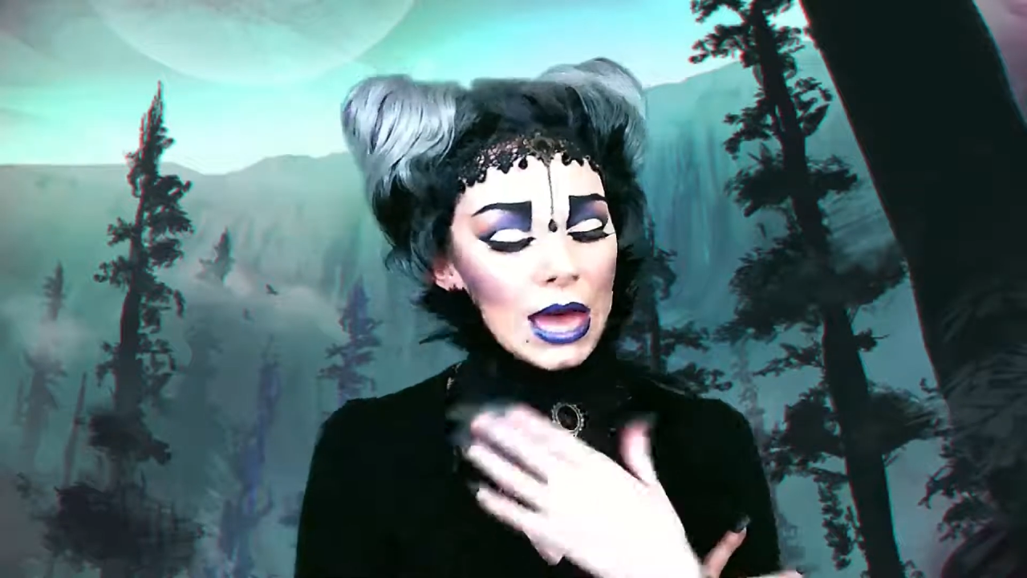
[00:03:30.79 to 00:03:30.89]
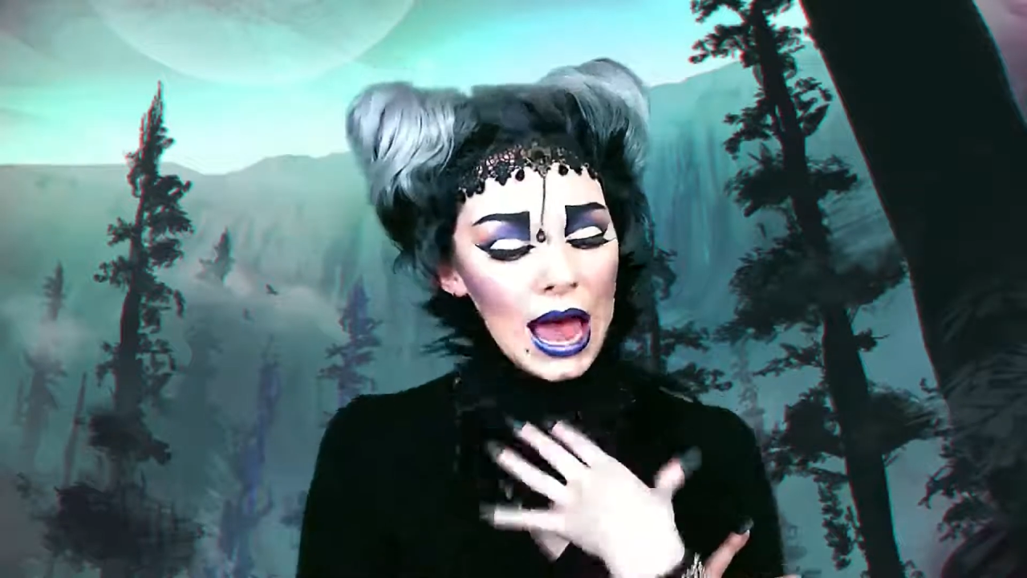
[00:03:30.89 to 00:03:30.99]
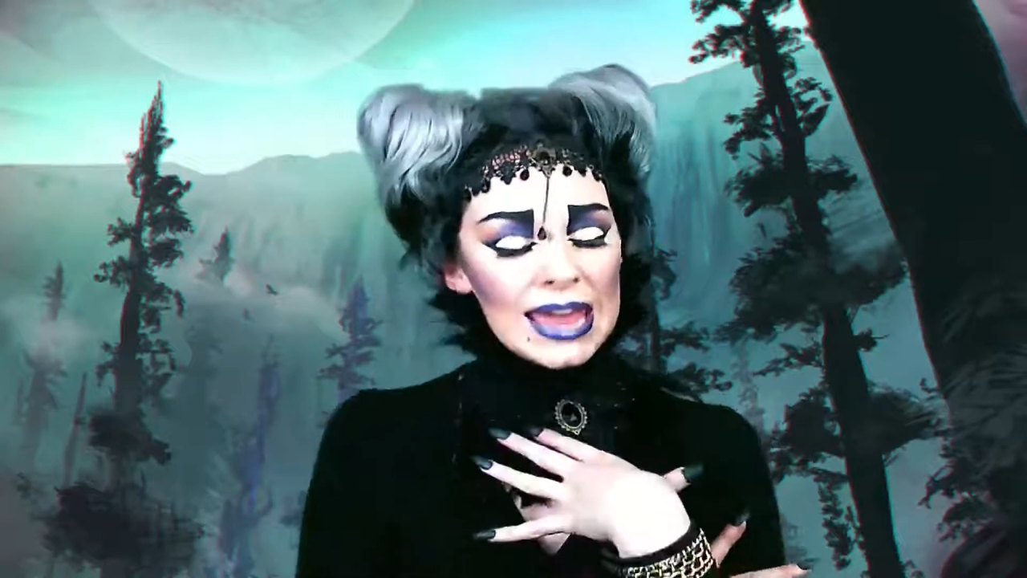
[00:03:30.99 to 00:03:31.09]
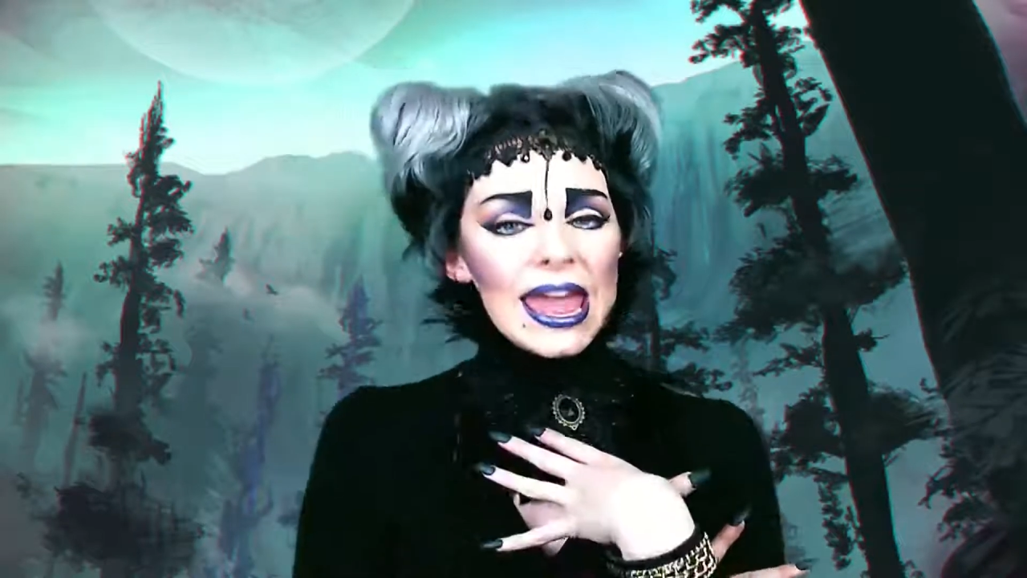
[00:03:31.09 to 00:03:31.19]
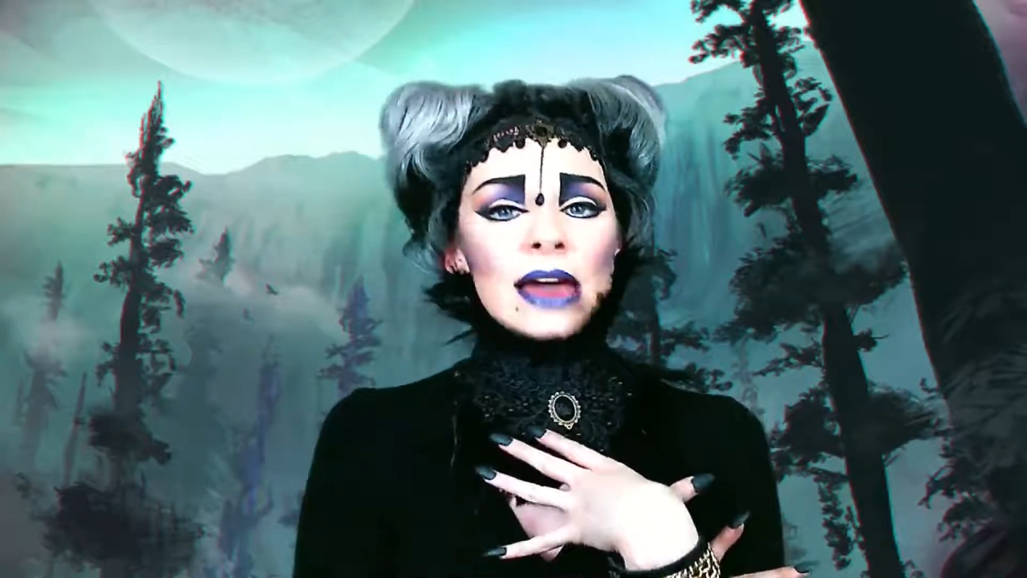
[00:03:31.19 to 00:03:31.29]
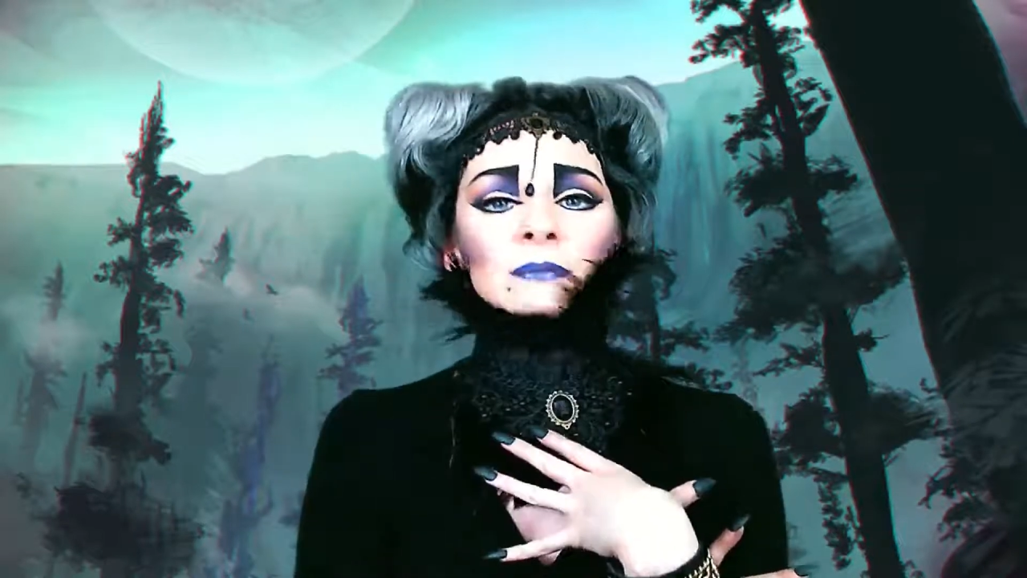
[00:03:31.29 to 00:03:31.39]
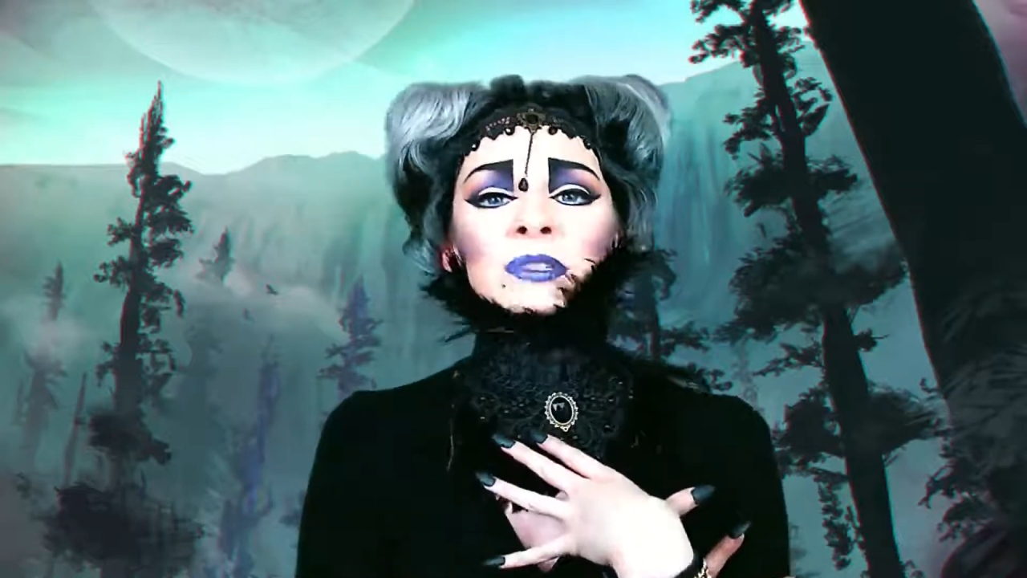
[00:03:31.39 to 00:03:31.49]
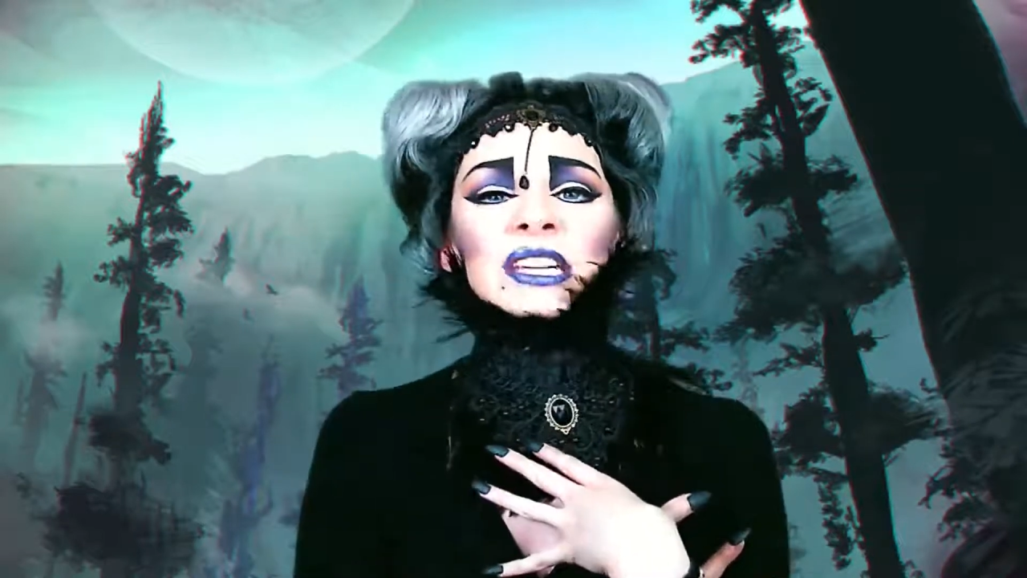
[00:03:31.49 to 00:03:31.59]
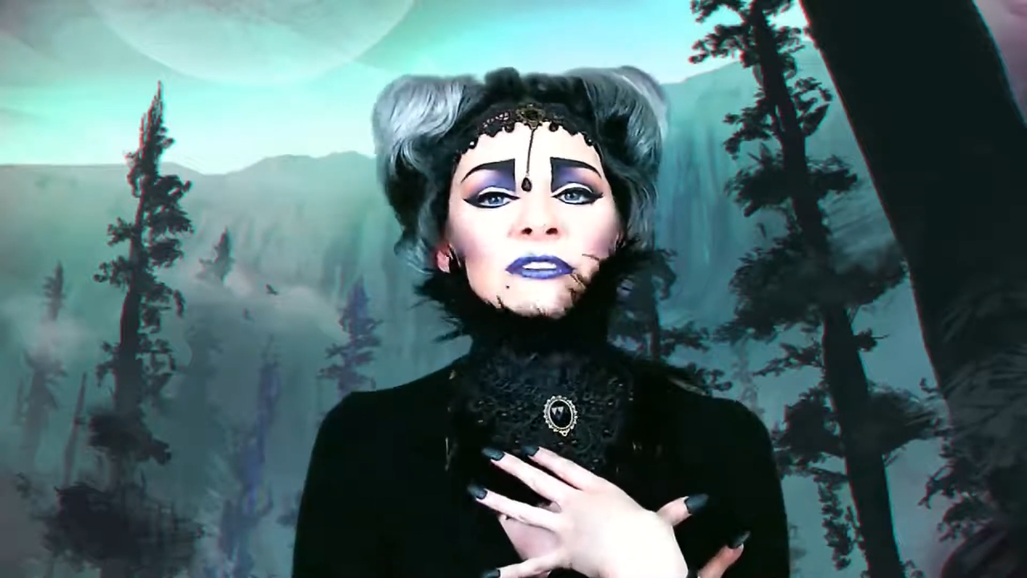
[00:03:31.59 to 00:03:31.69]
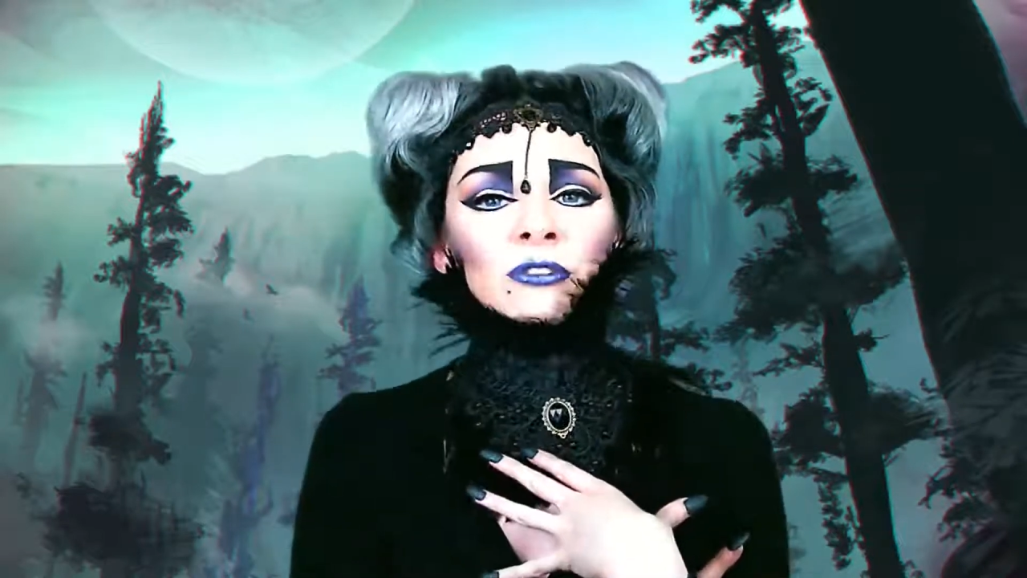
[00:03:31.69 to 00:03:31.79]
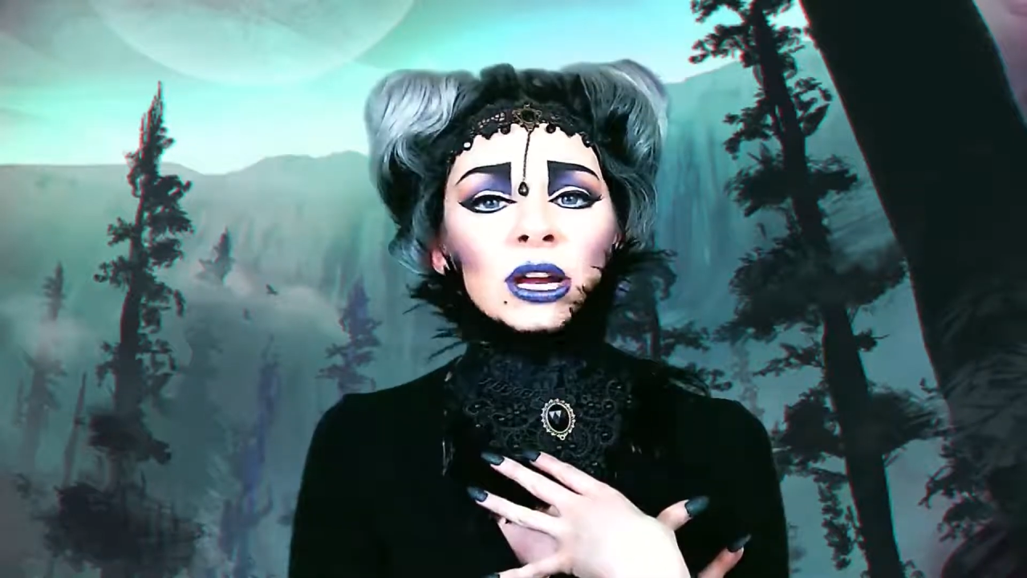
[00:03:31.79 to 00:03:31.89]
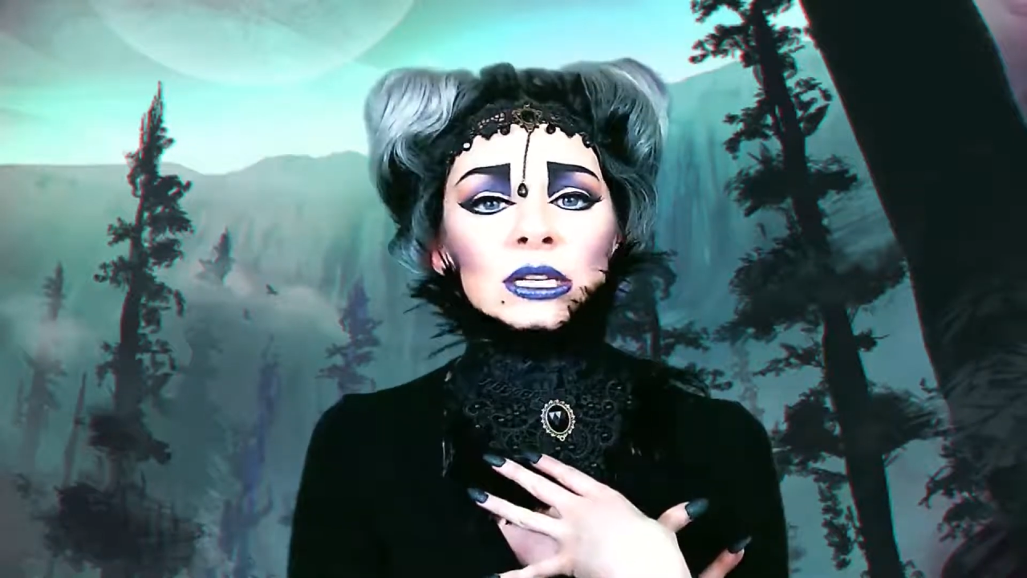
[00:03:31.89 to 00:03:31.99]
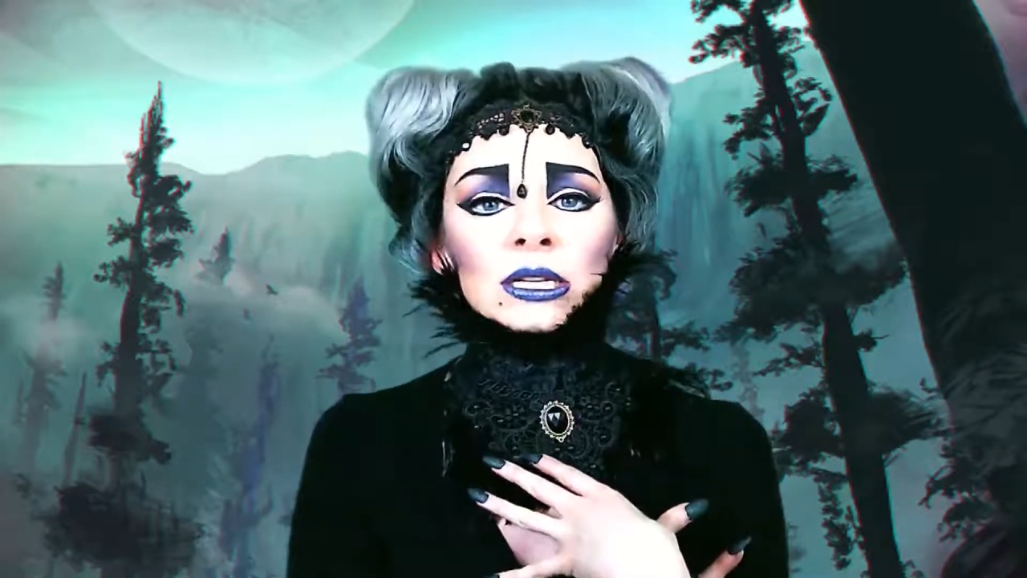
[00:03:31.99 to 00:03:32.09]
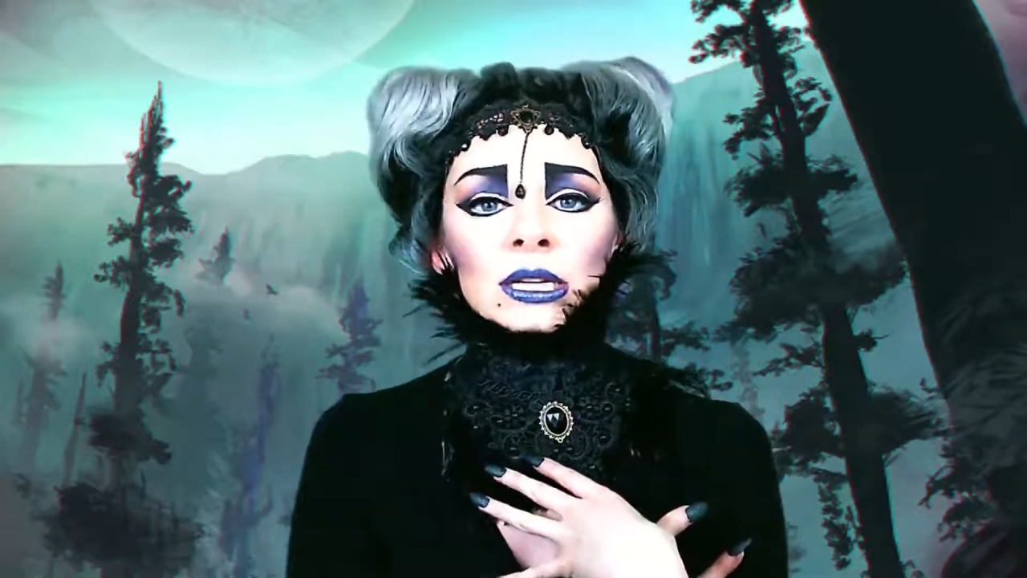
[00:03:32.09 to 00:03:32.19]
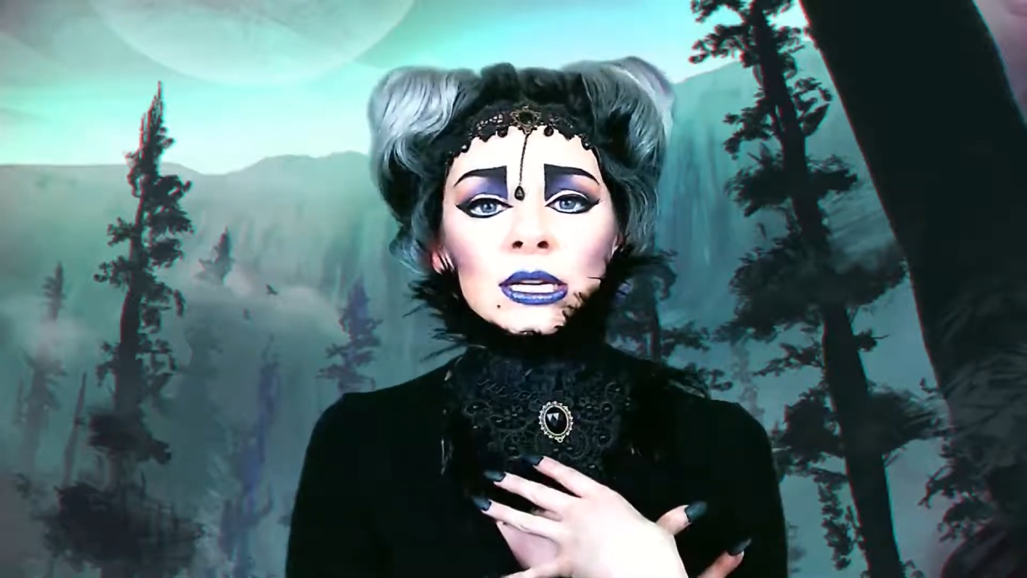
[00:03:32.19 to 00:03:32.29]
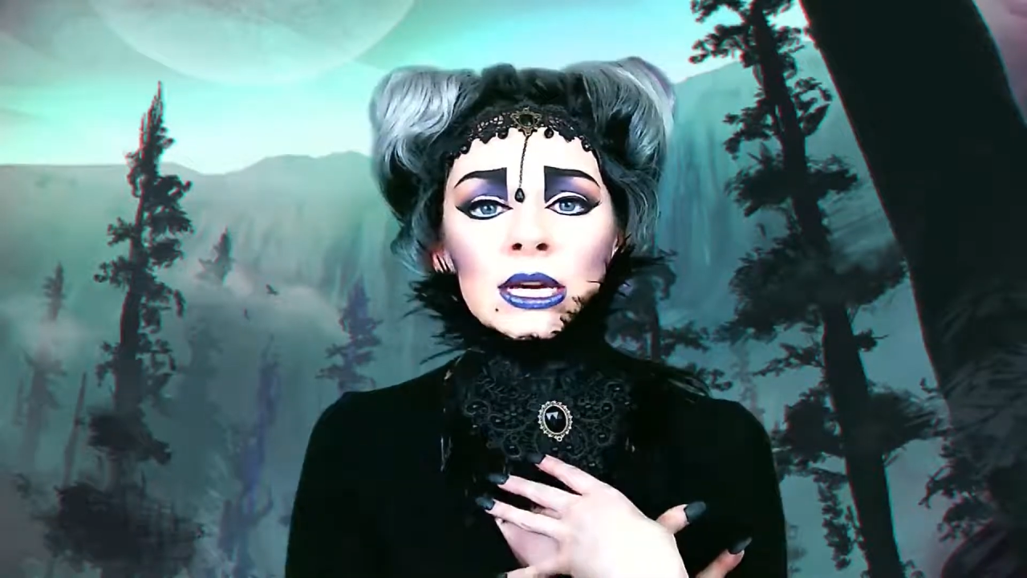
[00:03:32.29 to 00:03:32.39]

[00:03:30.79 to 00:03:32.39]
I am different.